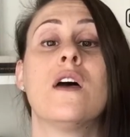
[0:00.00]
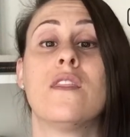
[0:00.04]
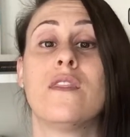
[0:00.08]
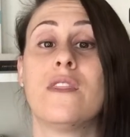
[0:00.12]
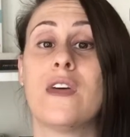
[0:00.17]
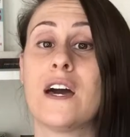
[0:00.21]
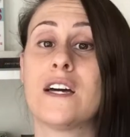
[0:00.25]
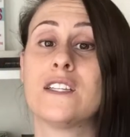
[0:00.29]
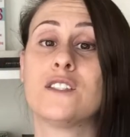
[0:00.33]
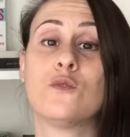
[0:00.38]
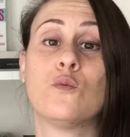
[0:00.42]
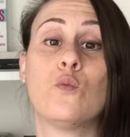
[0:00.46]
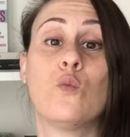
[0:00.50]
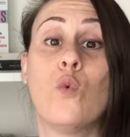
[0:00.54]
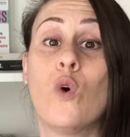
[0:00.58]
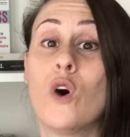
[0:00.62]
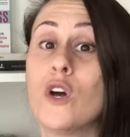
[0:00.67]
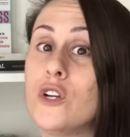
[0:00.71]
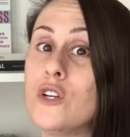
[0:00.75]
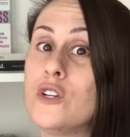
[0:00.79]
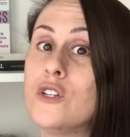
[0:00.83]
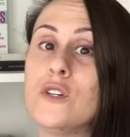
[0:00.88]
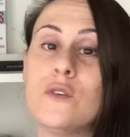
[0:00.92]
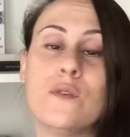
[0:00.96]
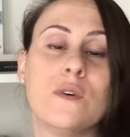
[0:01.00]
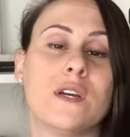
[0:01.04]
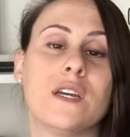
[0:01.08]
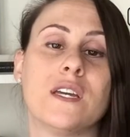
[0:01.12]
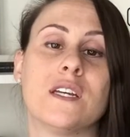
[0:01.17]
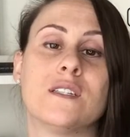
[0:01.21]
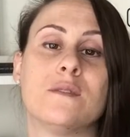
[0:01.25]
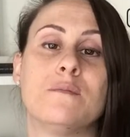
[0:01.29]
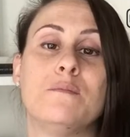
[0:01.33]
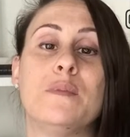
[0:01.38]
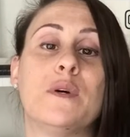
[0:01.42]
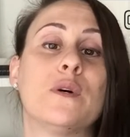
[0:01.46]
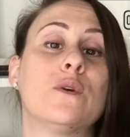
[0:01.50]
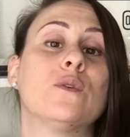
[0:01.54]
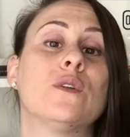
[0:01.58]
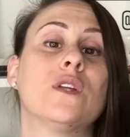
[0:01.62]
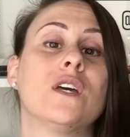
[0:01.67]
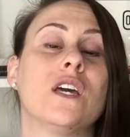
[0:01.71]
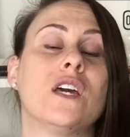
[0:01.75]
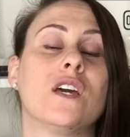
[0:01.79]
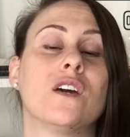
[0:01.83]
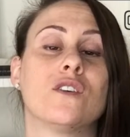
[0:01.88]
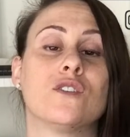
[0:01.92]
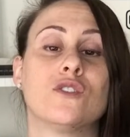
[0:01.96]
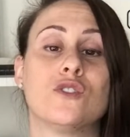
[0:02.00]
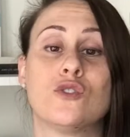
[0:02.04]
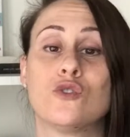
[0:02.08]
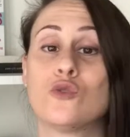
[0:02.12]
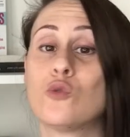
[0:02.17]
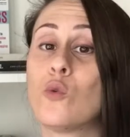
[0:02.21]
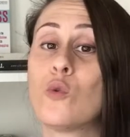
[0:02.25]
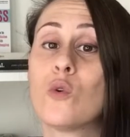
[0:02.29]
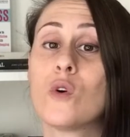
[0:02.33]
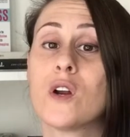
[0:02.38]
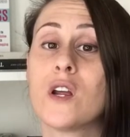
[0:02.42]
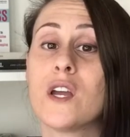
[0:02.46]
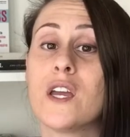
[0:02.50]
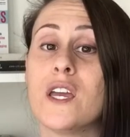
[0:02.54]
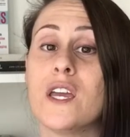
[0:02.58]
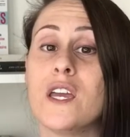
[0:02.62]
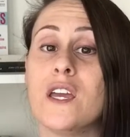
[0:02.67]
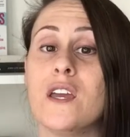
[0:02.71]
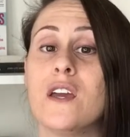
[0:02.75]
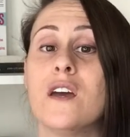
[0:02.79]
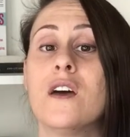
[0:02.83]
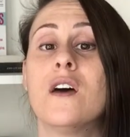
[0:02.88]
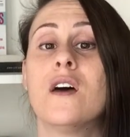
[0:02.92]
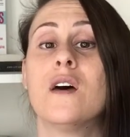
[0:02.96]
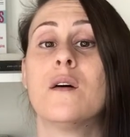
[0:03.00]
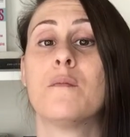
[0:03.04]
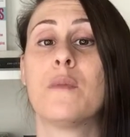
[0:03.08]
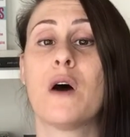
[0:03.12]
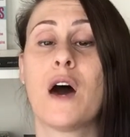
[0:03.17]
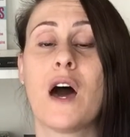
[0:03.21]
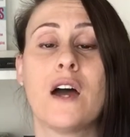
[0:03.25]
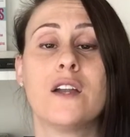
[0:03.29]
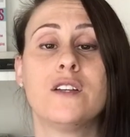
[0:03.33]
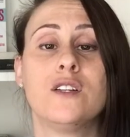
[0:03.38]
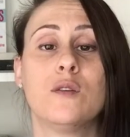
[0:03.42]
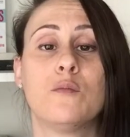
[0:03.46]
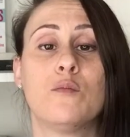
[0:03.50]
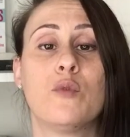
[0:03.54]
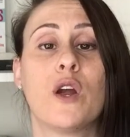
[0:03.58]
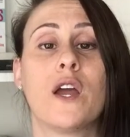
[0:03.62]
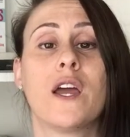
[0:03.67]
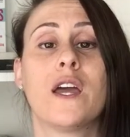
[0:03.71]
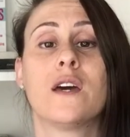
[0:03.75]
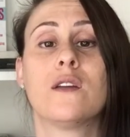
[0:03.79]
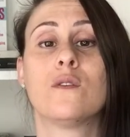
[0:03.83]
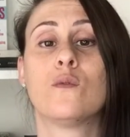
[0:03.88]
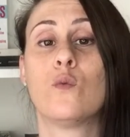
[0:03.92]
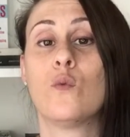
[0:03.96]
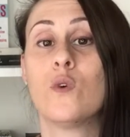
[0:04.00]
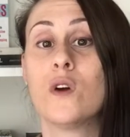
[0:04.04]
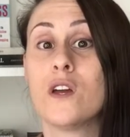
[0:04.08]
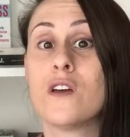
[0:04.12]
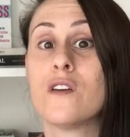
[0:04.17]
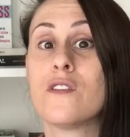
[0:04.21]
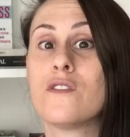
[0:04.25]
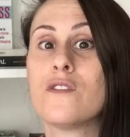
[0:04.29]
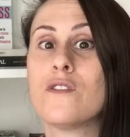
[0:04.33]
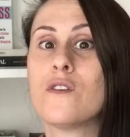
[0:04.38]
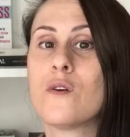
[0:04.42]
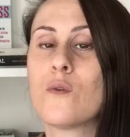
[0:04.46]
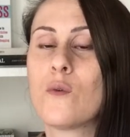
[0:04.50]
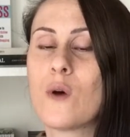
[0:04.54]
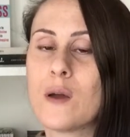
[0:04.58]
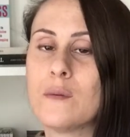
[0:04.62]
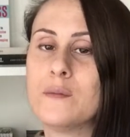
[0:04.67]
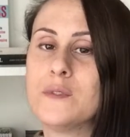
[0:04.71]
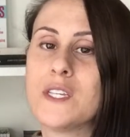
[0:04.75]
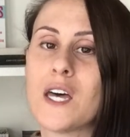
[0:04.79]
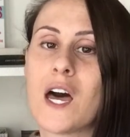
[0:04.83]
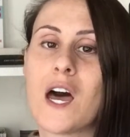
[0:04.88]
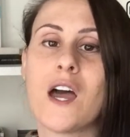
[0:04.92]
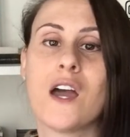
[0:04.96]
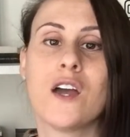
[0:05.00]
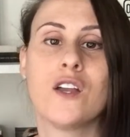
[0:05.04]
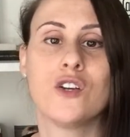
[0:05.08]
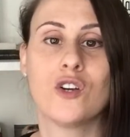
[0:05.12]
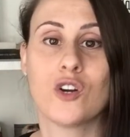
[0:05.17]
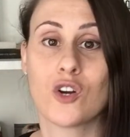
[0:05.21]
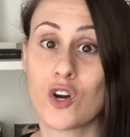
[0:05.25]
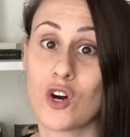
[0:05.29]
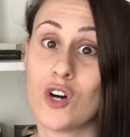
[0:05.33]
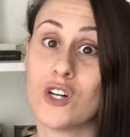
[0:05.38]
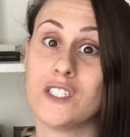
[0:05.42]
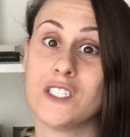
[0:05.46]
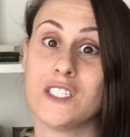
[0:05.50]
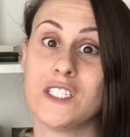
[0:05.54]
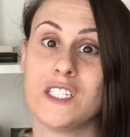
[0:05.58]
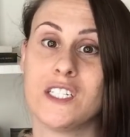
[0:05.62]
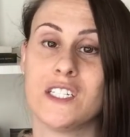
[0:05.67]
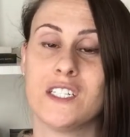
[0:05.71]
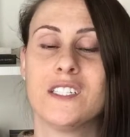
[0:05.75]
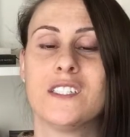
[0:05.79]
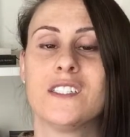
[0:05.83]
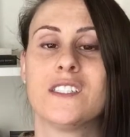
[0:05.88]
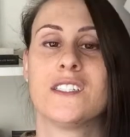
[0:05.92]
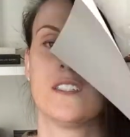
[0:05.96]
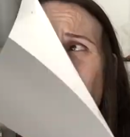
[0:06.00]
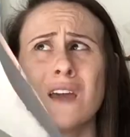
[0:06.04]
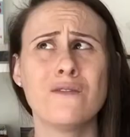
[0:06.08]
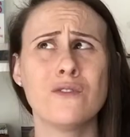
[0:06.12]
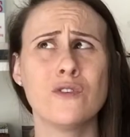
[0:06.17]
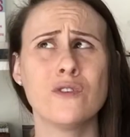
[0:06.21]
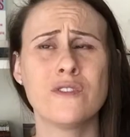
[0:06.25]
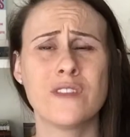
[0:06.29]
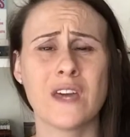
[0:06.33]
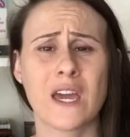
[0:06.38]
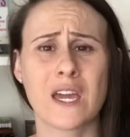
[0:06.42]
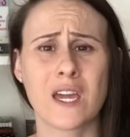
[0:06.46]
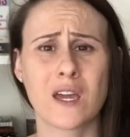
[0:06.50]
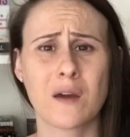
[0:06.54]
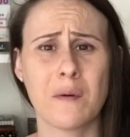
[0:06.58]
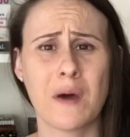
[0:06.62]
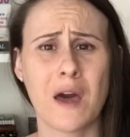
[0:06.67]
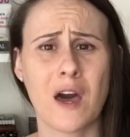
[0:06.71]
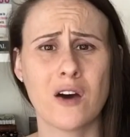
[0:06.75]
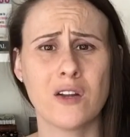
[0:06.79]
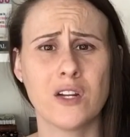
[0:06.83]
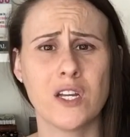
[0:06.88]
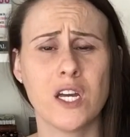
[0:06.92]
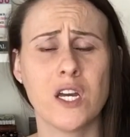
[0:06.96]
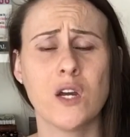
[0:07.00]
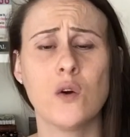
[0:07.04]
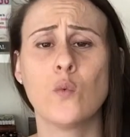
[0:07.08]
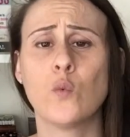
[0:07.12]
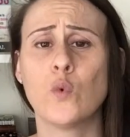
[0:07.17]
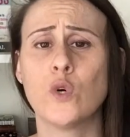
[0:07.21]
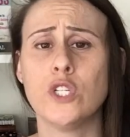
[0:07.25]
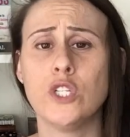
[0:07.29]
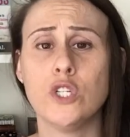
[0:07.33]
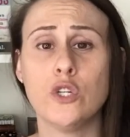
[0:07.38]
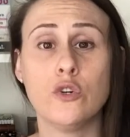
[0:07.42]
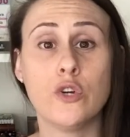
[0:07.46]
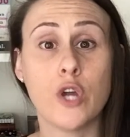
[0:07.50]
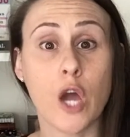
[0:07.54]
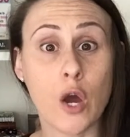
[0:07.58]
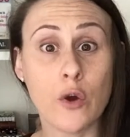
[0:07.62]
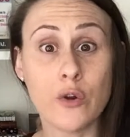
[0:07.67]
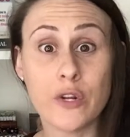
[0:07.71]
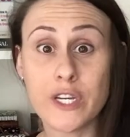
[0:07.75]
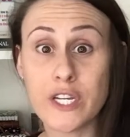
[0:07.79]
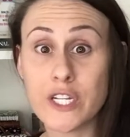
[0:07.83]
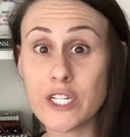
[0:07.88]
That's what you're doing, is building a story behind your brand with your website and your content. If you think about it, when you go to